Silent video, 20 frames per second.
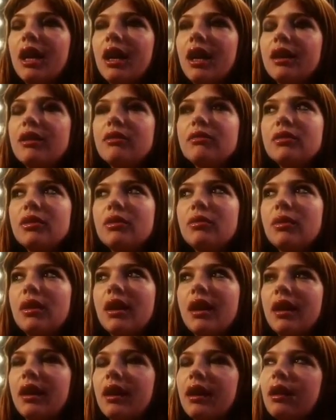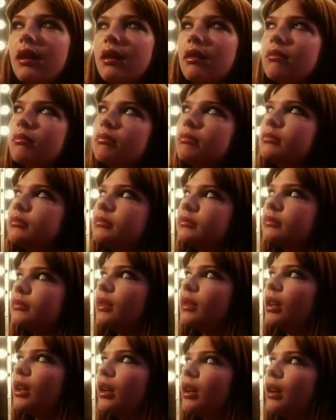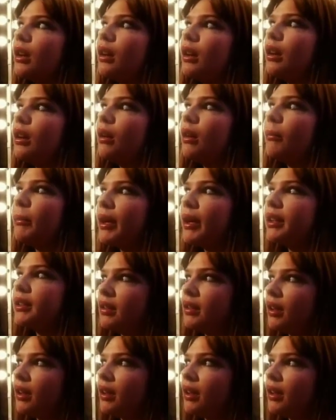I don't know why, but it